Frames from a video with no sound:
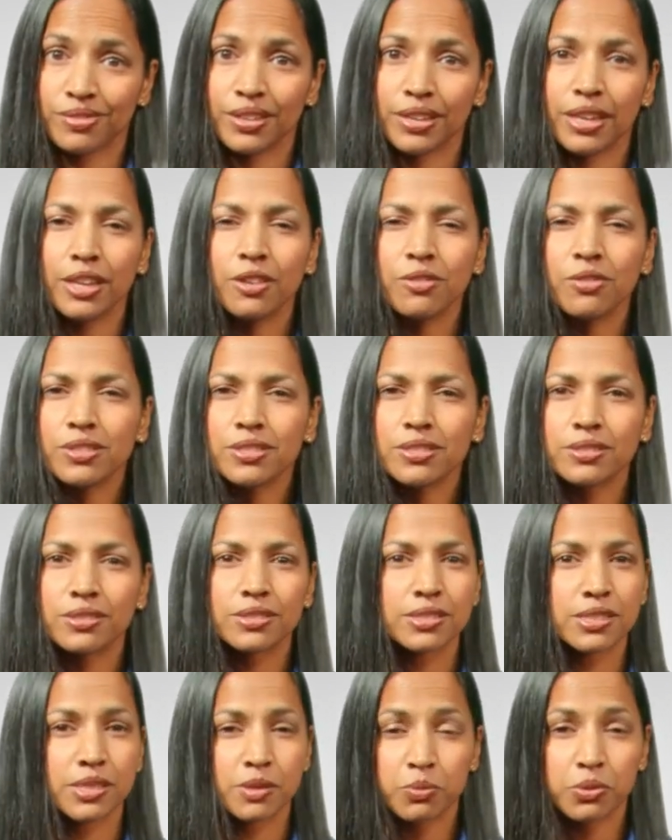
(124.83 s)
Even
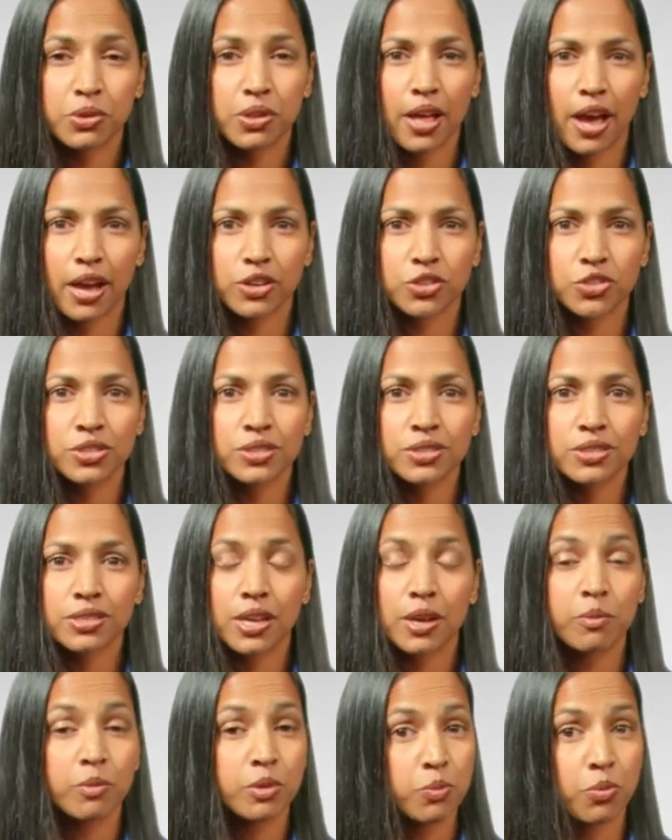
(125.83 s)
simple actions
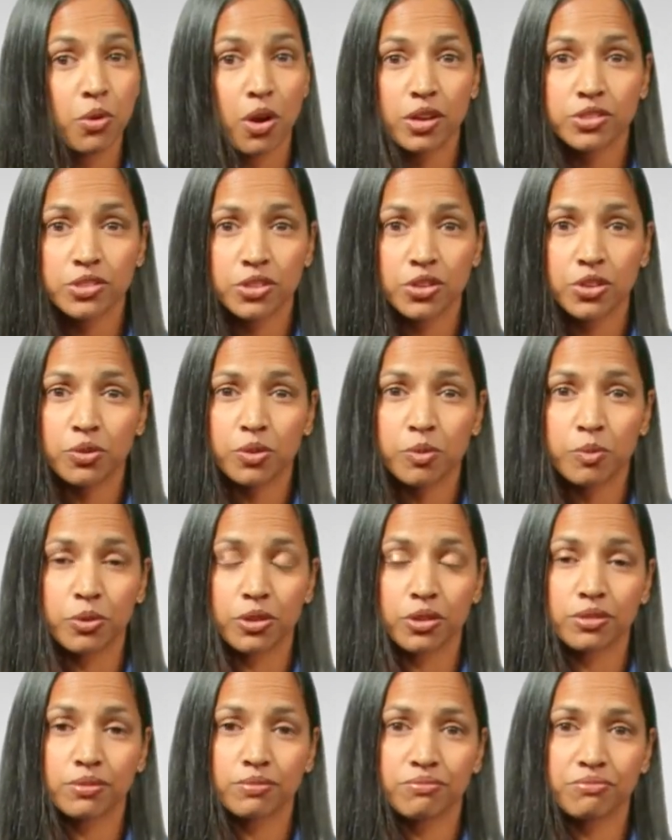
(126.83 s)
can be prosecutable,
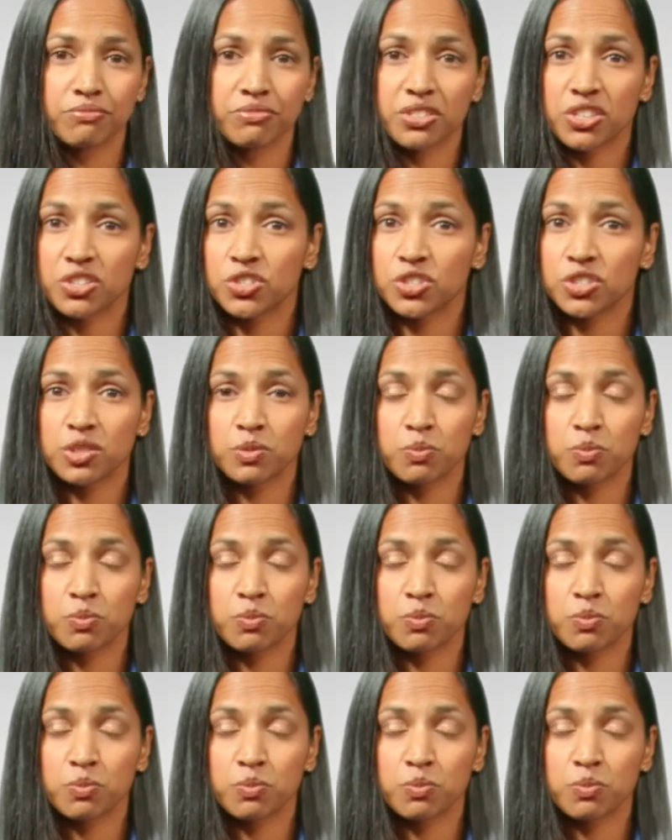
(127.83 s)
such as